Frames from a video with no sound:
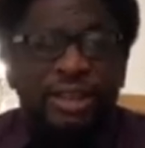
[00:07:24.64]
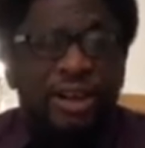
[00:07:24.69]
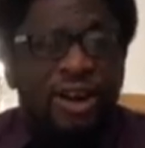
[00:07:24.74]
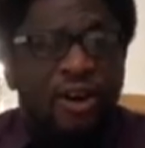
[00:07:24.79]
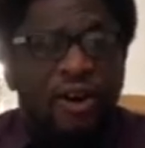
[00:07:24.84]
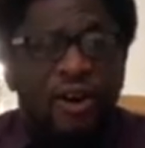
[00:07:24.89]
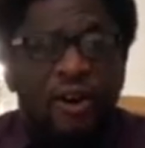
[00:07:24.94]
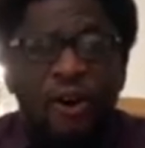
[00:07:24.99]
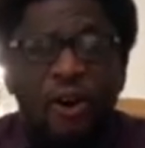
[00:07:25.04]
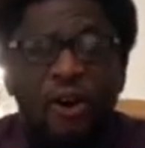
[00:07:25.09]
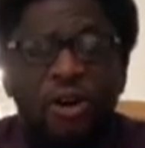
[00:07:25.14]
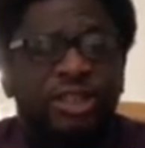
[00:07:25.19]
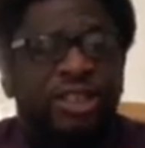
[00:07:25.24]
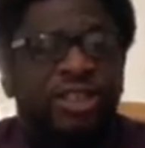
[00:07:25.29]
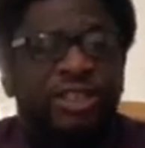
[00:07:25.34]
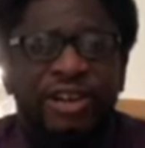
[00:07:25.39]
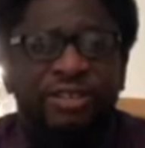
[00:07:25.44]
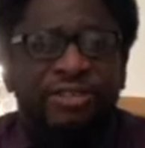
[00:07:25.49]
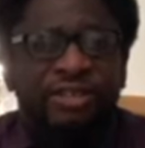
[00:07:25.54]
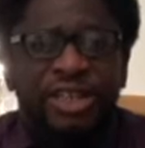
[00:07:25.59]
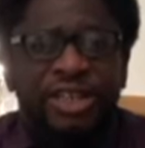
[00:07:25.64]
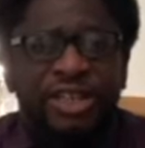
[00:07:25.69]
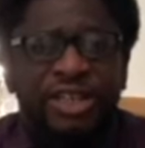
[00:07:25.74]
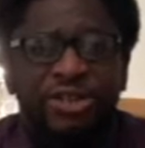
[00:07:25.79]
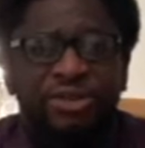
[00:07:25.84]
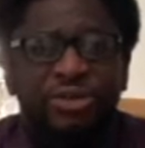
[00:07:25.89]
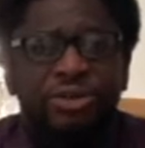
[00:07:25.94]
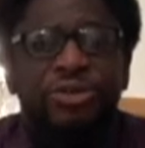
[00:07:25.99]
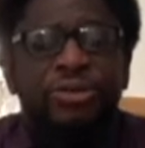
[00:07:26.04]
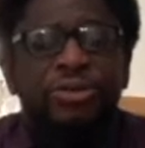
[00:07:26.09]
ordinarily
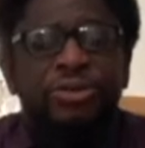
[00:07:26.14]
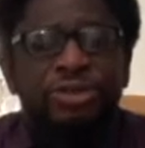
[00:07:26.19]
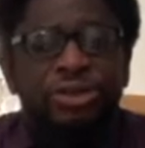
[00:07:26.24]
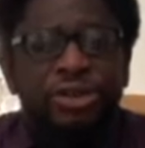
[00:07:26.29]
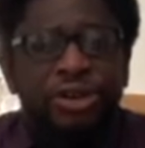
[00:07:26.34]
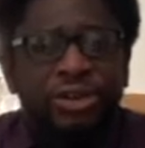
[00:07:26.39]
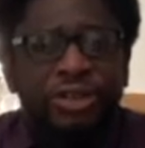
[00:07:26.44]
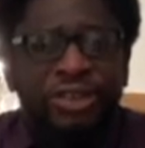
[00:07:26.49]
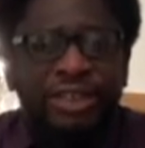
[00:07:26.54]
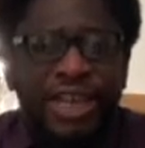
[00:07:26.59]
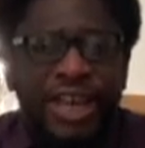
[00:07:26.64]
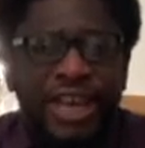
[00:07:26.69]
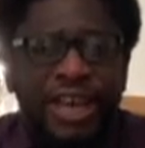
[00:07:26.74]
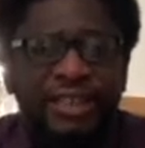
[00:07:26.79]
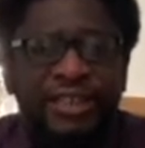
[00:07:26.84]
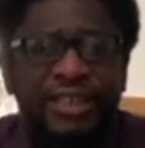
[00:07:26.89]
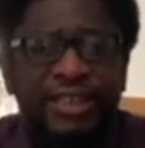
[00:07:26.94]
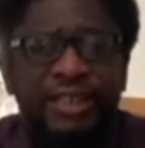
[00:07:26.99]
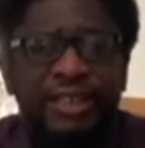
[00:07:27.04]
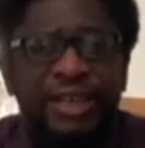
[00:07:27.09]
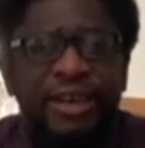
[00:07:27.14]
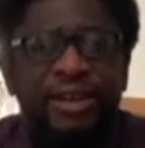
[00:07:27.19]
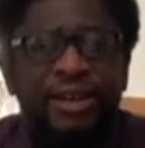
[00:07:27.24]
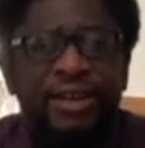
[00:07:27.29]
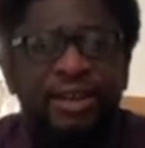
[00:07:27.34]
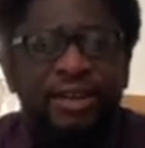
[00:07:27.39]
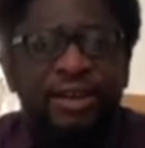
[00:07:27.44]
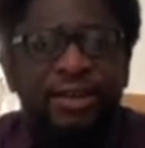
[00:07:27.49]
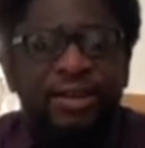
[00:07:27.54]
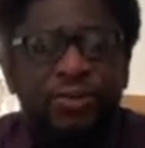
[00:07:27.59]
you could not get
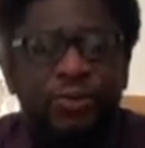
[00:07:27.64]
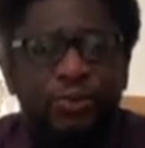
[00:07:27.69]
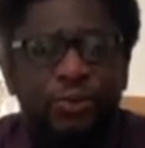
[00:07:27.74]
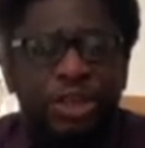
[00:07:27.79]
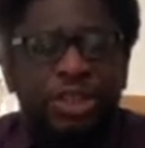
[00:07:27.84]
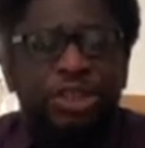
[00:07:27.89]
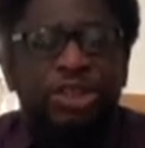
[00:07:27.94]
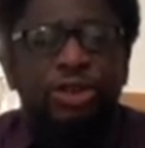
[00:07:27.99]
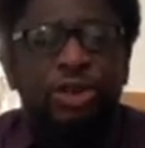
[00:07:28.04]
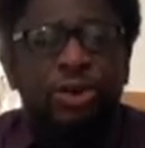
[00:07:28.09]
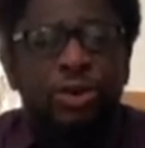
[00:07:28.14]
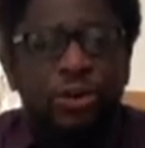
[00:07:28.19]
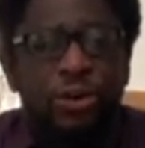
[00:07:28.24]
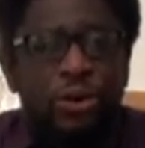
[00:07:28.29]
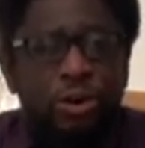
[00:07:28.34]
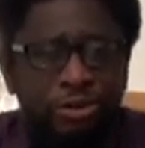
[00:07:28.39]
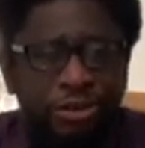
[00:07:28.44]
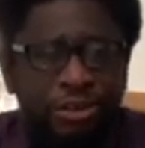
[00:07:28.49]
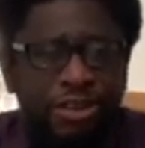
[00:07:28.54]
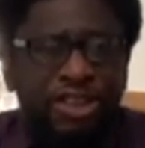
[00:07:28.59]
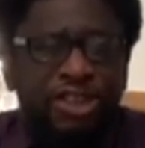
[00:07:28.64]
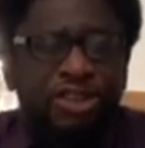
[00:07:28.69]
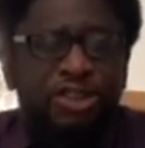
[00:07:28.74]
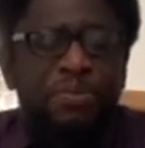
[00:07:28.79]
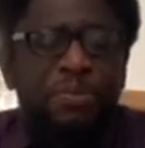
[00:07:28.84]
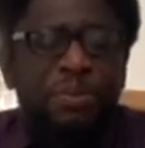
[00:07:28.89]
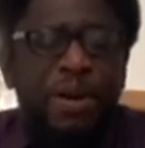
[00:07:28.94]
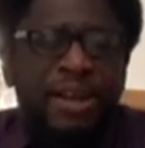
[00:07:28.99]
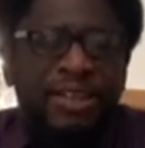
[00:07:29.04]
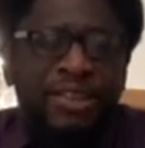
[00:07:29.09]
with your original
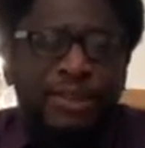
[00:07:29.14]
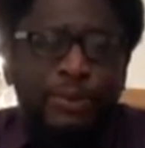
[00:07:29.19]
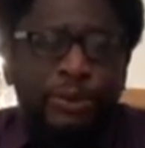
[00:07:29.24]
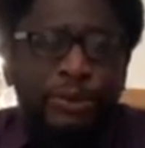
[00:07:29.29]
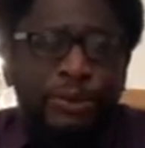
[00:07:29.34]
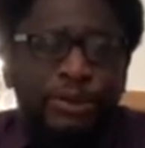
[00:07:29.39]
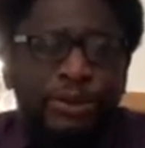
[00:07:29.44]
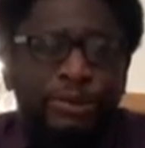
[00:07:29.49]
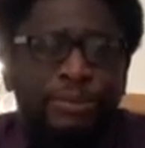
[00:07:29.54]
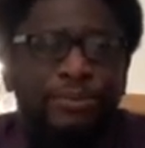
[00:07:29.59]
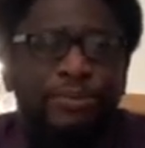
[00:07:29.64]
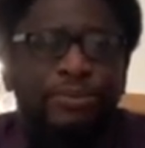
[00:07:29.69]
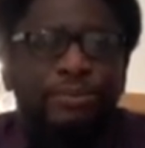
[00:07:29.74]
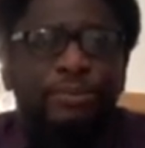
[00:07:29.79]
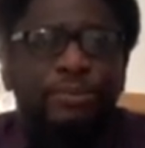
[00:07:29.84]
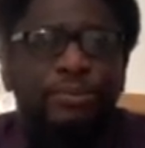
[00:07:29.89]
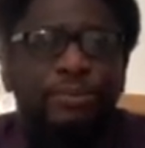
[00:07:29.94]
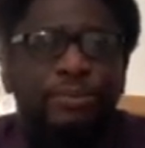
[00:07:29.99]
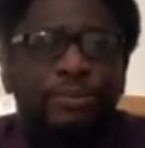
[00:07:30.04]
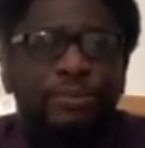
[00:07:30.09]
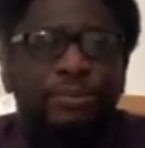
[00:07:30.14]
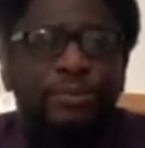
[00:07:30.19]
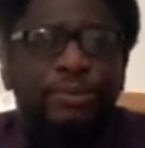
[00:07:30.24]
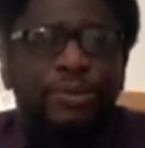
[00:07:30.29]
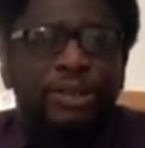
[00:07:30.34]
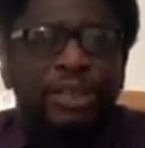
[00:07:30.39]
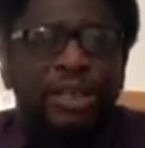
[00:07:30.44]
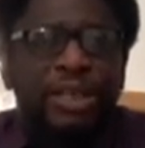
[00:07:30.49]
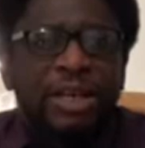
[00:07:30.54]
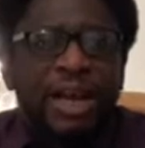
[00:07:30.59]
passport.
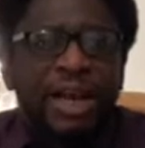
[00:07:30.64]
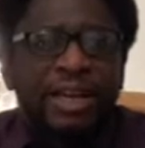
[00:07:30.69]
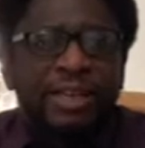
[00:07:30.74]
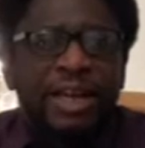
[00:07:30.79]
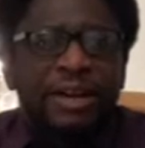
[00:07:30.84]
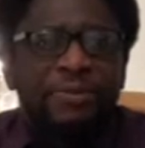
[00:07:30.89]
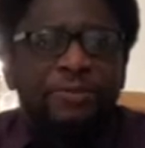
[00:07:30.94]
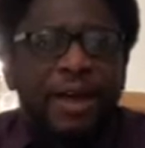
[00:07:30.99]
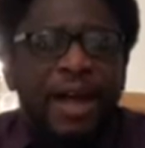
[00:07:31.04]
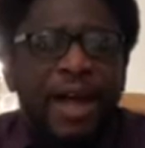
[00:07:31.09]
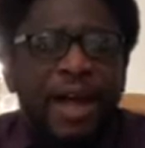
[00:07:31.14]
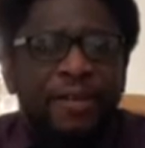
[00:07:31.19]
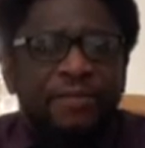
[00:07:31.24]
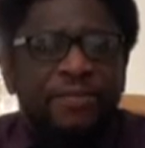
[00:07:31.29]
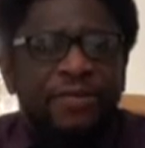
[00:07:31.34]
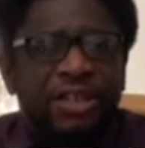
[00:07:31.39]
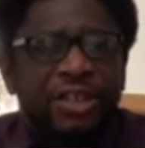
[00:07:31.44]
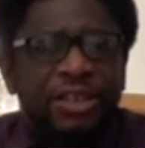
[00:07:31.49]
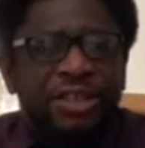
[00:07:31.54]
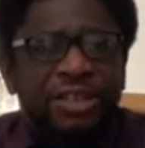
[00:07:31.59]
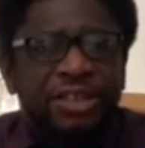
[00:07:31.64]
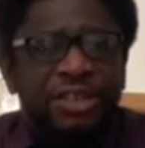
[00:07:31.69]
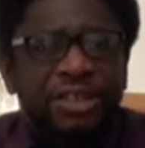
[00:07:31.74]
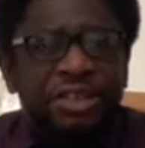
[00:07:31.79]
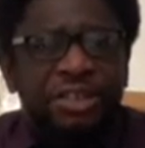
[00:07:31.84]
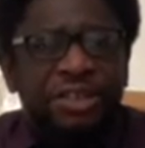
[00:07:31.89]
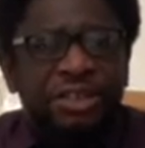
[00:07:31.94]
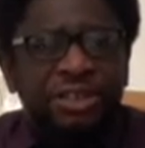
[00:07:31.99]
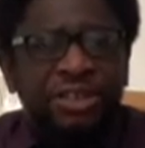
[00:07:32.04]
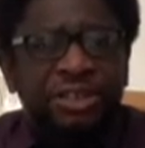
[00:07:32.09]
And then we have the
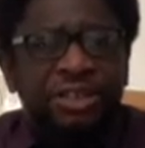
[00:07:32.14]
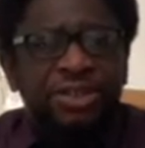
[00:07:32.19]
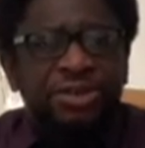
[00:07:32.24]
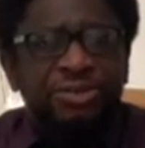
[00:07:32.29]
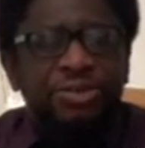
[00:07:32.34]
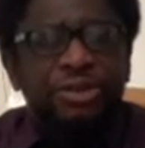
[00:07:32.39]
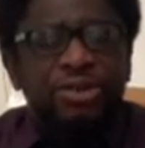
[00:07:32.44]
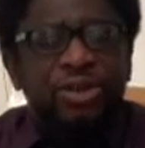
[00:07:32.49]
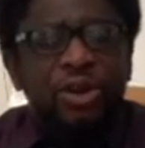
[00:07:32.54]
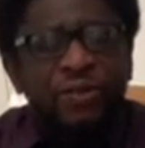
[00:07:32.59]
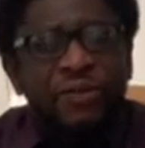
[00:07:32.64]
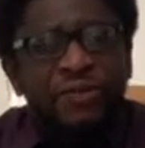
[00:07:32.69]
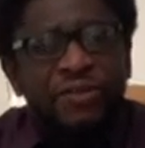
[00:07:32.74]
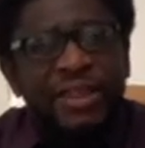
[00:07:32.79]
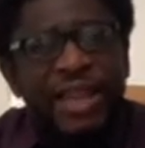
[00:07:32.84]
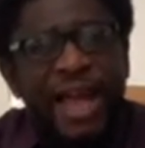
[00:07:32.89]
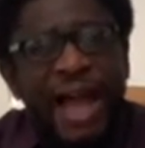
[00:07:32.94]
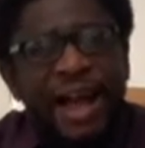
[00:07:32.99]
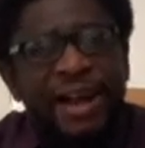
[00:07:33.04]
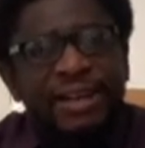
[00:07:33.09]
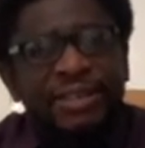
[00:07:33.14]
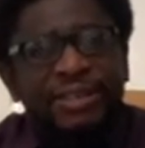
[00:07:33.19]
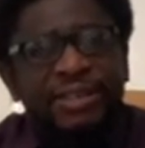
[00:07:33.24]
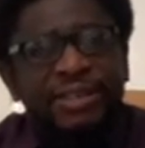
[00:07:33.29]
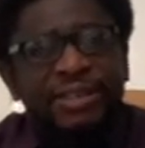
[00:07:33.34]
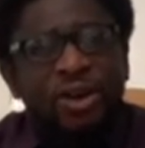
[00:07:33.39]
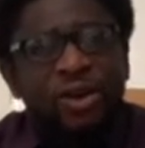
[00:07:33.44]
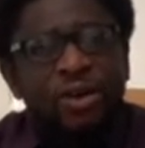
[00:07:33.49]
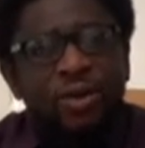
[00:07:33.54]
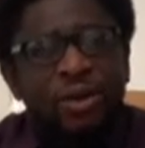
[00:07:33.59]
issues of tax
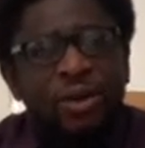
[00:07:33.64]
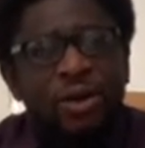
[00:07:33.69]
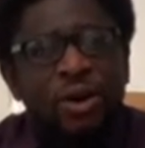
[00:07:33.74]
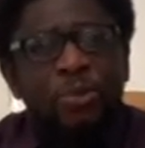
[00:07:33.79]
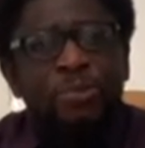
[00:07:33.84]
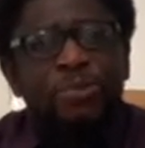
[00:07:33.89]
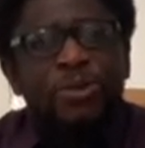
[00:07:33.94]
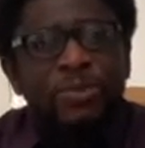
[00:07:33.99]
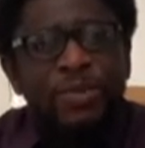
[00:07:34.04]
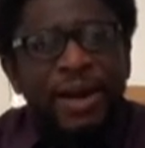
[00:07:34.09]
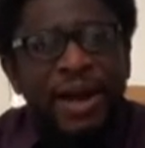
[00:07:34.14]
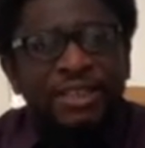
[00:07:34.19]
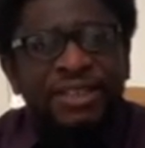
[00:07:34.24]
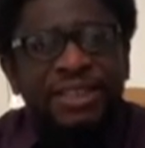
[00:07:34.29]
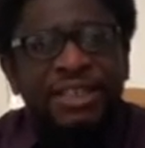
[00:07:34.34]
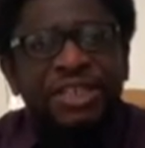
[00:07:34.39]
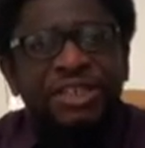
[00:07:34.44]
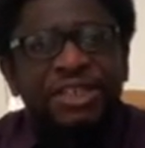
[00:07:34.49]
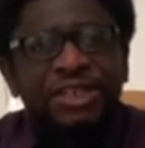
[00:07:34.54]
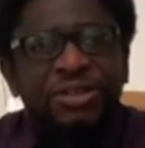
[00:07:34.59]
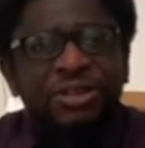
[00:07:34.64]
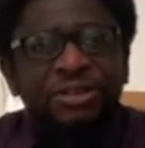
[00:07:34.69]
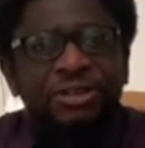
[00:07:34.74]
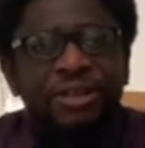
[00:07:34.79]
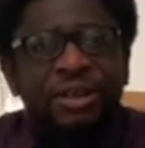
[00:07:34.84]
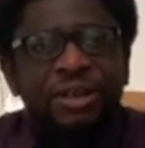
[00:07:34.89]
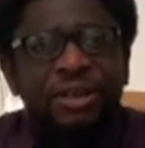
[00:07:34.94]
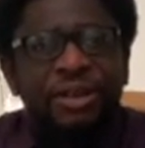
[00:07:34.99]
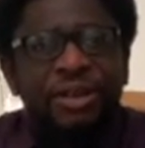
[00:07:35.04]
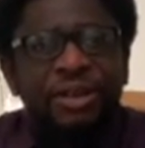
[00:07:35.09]
optimization,
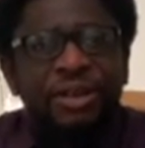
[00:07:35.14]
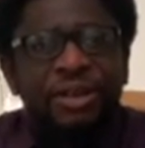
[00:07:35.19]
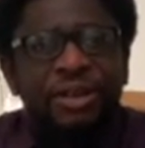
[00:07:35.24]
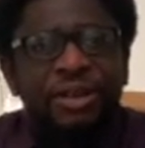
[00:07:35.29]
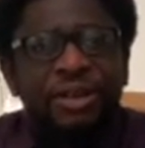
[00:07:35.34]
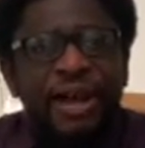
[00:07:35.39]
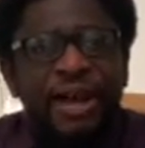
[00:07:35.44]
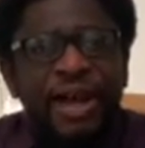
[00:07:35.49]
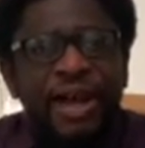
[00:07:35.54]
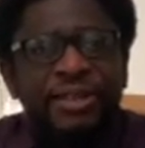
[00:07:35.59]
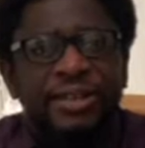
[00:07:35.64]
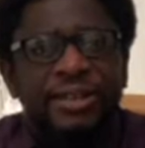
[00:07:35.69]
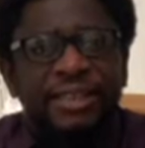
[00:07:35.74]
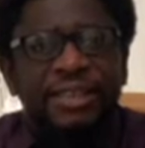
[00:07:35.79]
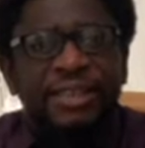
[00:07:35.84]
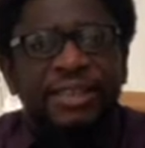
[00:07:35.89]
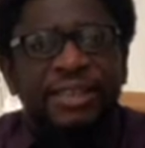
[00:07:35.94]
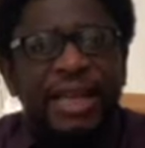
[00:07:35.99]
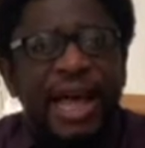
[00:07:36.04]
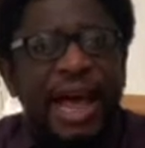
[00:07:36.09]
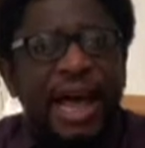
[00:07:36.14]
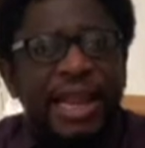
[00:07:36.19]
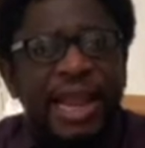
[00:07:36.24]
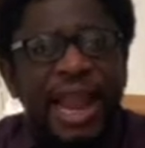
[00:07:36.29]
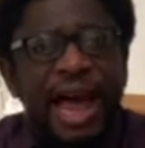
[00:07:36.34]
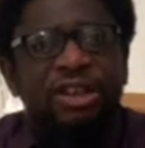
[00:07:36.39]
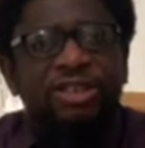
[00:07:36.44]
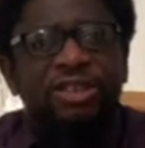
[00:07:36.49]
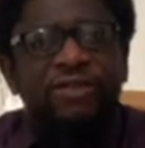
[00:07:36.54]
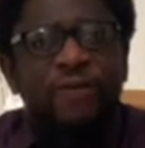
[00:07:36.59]
and this
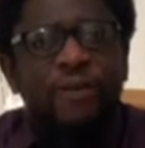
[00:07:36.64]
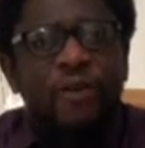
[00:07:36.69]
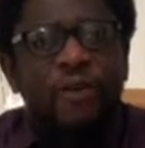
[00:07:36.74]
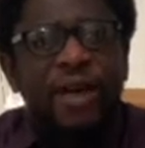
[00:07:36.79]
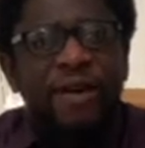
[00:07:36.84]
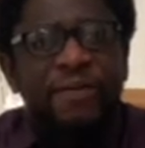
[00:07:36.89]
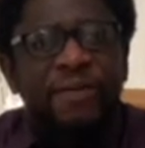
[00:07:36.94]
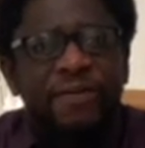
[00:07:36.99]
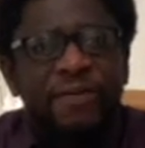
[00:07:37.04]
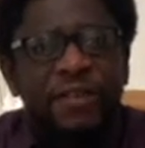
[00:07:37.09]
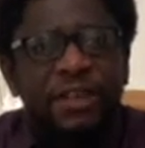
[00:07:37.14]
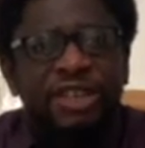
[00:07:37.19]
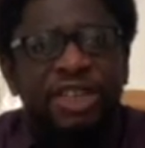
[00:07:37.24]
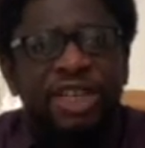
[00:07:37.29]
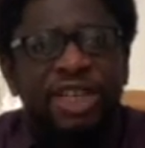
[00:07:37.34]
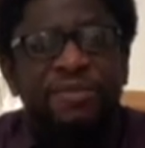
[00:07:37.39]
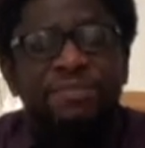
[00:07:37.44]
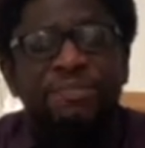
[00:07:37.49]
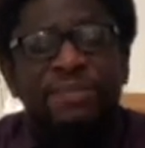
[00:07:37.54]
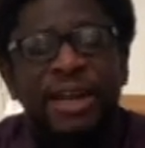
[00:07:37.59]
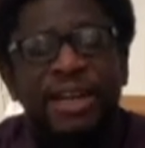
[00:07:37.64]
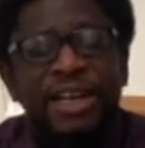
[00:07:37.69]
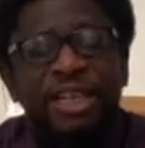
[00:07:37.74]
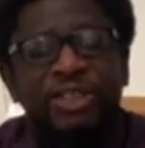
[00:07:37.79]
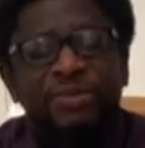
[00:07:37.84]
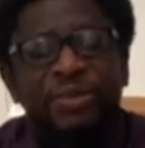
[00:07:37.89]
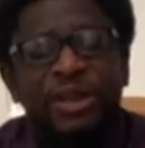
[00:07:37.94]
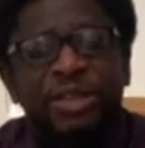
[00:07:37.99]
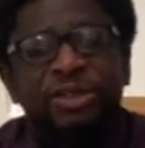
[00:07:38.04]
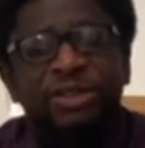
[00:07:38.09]
allows for efficient
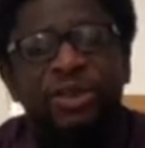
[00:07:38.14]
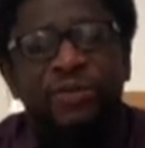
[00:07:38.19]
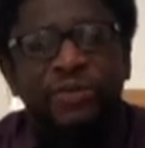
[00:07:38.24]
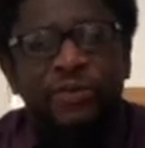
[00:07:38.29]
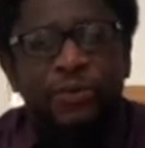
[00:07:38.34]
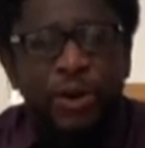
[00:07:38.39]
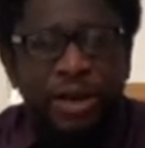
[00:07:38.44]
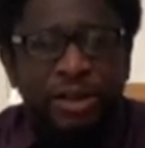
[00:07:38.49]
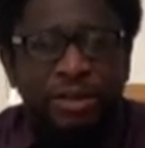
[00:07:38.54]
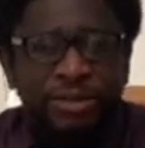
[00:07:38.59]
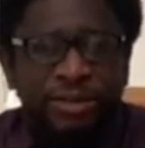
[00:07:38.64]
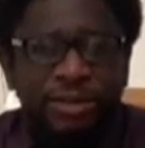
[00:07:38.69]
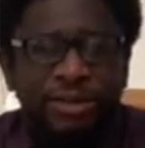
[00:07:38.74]
management of wealth.